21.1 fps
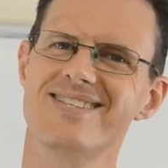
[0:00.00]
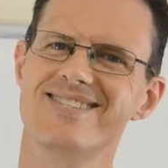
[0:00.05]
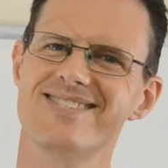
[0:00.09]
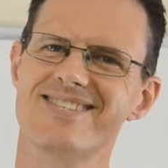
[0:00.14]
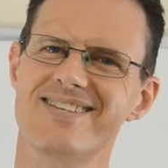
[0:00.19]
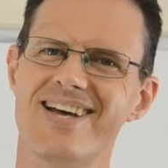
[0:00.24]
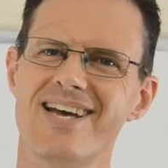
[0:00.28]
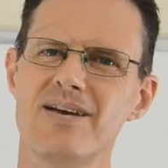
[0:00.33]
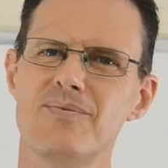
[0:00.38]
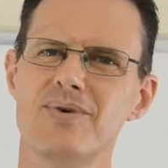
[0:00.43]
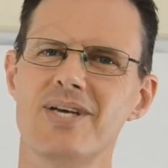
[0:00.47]

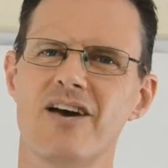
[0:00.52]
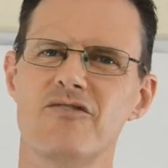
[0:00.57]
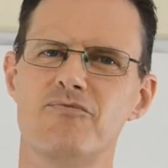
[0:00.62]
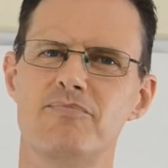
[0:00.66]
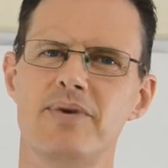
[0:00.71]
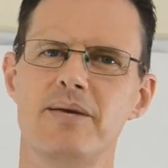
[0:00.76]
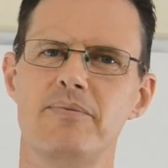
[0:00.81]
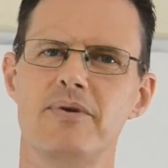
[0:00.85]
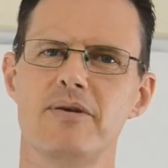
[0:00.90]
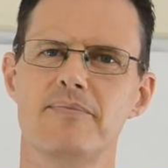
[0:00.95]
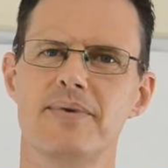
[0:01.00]
Today we have
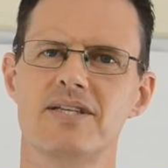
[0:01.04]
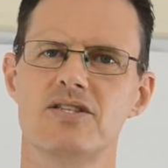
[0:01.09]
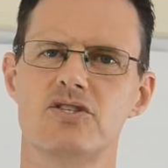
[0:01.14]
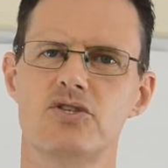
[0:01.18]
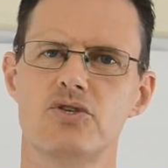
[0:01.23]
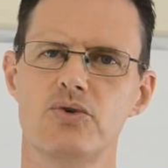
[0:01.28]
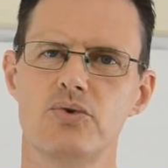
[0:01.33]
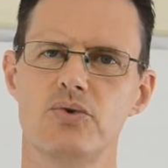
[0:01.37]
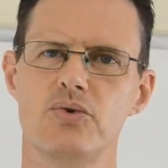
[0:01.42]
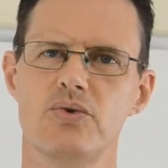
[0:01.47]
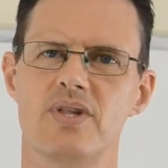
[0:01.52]
BPMN
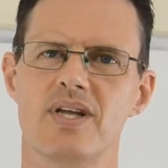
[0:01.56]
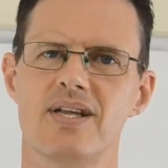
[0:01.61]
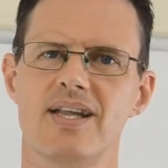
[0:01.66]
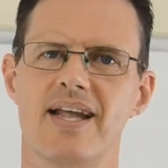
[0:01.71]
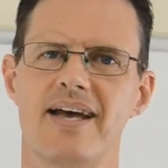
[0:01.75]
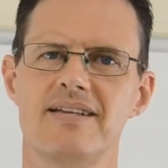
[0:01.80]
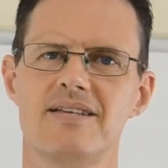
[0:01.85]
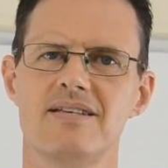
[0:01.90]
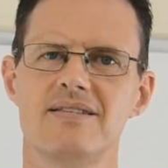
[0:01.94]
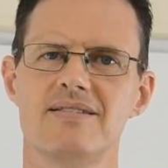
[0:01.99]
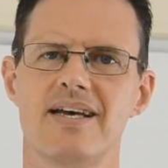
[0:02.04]
2, the
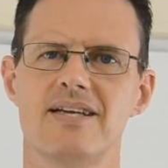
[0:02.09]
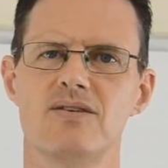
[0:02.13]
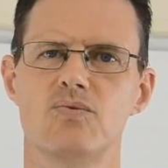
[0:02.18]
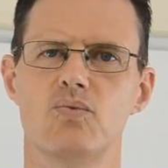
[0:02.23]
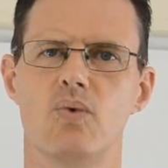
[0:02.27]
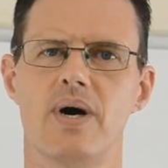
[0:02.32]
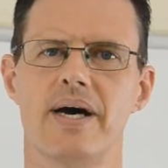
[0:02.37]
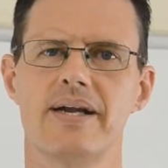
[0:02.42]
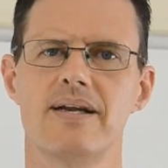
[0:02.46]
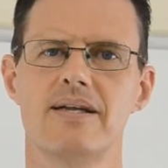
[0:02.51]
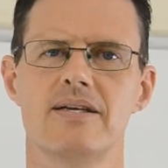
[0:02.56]
latest and
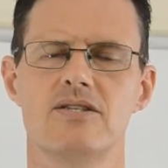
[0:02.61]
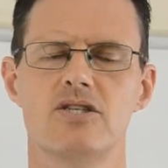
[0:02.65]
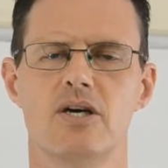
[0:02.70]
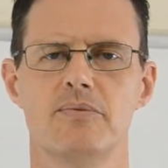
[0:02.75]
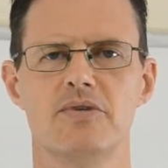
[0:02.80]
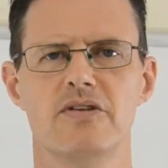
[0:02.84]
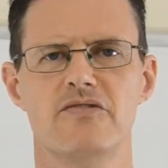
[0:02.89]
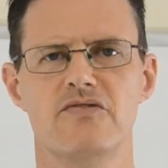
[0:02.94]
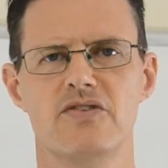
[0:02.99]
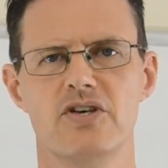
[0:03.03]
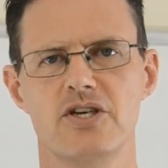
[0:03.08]
widely
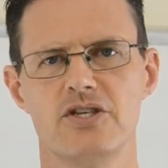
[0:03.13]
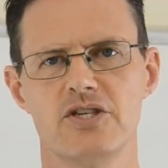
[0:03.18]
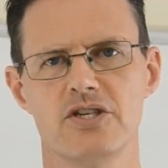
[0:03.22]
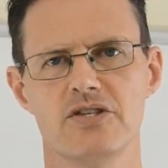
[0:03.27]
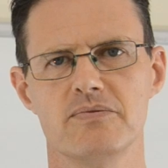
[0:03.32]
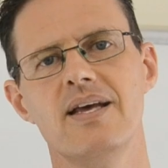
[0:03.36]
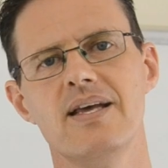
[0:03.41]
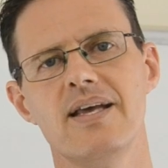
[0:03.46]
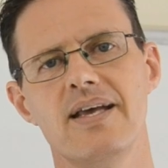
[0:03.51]
adopted version.